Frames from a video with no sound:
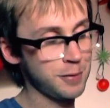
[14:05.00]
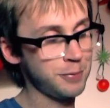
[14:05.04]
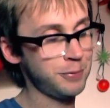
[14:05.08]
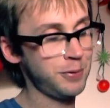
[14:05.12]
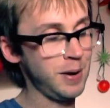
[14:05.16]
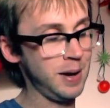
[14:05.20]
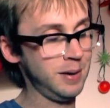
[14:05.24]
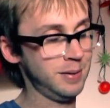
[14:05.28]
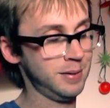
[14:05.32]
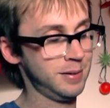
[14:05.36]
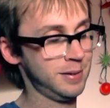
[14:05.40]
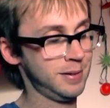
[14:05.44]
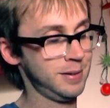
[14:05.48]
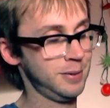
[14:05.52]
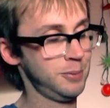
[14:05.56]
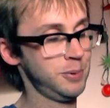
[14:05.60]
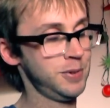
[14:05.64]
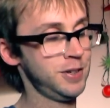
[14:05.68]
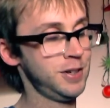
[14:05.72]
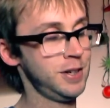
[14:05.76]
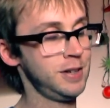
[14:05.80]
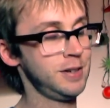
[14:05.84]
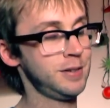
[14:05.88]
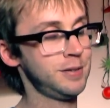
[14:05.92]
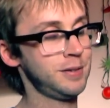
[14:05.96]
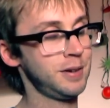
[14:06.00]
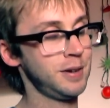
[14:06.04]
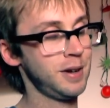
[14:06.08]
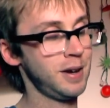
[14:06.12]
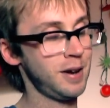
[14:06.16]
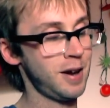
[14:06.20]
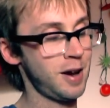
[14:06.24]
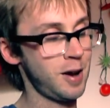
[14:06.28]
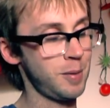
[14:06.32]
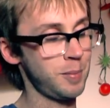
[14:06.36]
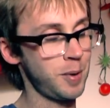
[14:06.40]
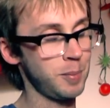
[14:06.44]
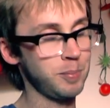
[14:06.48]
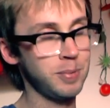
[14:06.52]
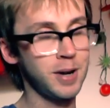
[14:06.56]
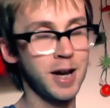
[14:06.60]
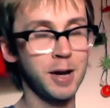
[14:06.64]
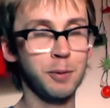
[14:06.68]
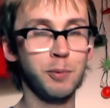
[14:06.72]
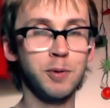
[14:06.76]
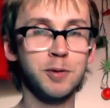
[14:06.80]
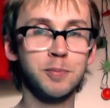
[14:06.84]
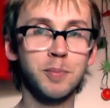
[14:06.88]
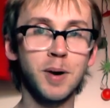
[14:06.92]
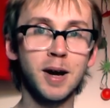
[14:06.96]
fifth, which is I'm
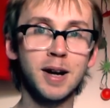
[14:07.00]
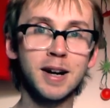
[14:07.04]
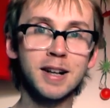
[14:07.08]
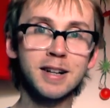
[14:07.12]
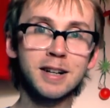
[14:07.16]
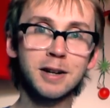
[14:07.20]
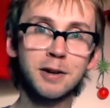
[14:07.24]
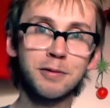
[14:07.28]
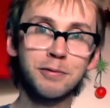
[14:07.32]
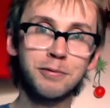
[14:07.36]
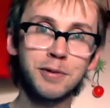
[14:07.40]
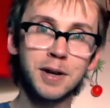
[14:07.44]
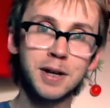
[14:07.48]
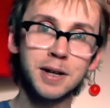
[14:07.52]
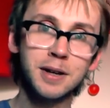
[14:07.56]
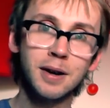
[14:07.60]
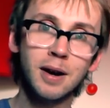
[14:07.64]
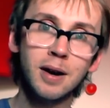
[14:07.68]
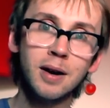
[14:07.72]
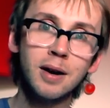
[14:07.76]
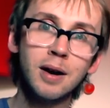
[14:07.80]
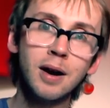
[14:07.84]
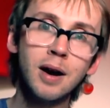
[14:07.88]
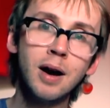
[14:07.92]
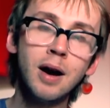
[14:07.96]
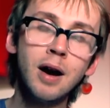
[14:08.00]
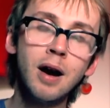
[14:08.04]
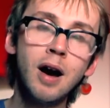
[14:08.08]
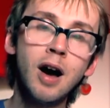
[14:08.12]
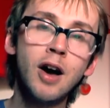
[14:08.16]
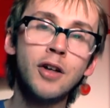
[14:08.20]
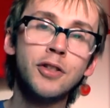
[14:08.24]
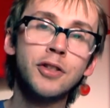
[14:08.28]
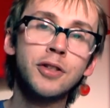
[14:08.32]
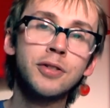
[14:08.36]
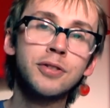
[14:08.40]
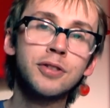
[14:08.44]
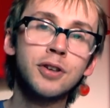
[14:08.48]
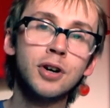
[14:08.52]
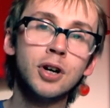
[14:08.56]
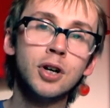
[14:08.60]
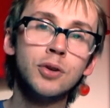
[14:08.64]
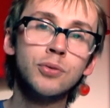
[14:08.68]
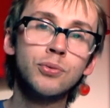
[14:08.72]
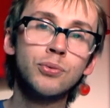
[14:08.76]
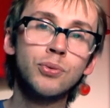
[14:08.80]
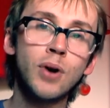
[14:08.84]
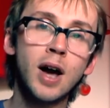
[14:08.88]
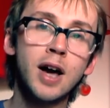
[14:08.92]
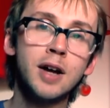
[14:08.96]
playing with my little finger at the third
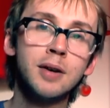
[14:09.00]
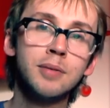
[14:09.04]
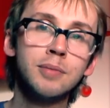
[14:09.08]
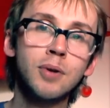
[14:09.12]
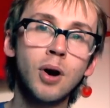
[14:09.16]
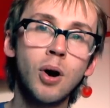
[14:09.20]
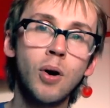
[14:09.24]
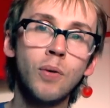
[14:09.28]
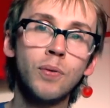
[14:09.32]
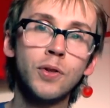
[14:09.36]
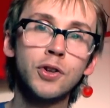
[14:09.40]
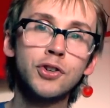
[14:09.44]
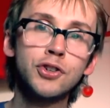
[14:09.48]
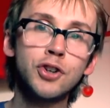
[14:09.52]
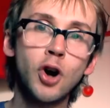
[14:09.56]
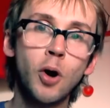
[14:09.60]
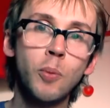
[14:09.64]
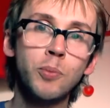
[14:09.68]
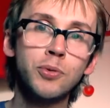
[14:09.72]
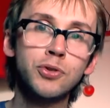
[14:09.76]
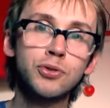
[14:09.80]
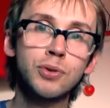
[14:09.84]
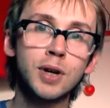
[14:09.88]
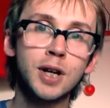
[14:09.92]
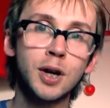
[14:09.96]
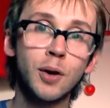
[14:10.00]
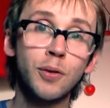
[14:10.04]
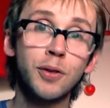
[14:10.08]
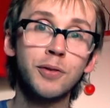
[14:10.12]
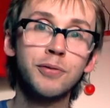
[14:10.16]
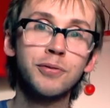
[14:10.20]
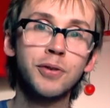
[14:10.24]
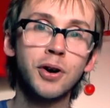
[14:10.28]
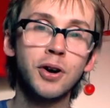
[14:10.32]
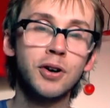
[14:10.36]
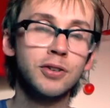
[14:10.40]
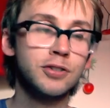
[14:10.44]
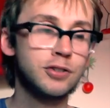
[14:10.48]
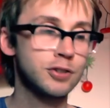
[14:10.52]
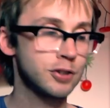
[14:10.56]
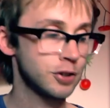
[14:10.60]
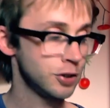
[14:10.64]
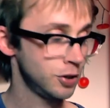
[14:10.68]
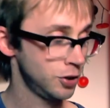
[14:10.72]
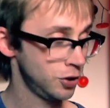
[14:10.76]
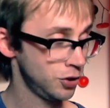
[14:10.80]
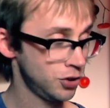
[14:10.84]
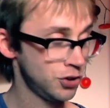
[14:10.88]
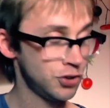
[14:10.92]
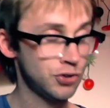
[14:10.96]
fret on the top string on the first
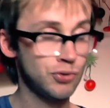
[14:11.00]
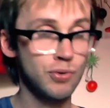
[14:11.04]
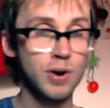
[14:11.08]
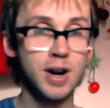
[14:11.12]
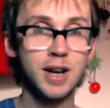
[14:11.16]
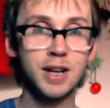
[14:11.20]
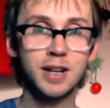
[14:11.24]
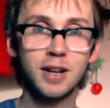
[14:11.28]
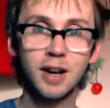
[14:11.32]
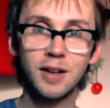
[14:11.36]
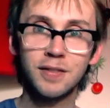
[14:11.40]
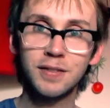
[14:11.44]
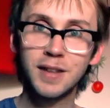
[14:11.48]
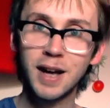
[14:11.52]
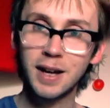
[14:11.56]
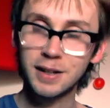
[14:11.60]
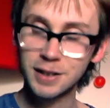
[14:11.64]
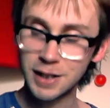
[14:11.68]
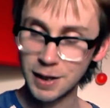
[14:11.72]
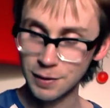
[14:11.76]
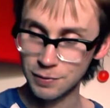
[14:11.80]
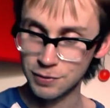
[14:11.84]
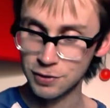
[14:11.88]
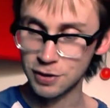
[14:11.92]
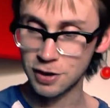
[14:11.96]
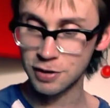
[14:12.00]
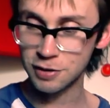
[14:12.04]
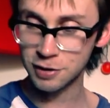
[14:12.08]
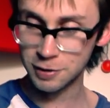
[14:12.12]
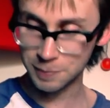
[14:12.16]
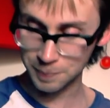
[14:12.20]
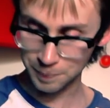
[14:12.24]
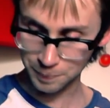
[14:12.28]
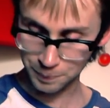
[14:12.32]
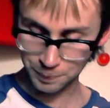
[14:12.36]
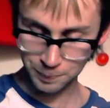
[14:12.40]
string, and that gives us